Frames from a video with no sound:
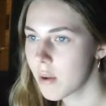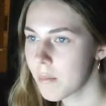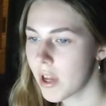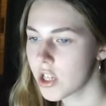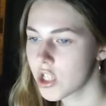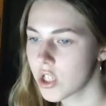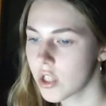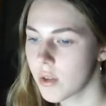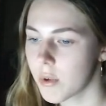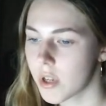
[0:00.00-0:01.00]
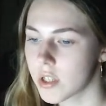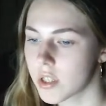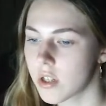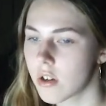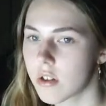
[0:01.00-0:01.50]
Actually we can
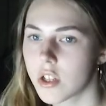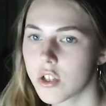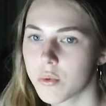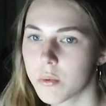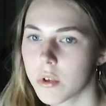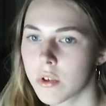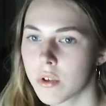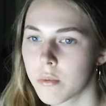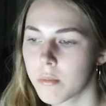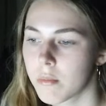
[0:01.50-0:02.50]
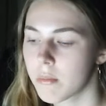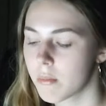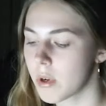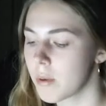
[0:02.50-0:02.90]
start this one by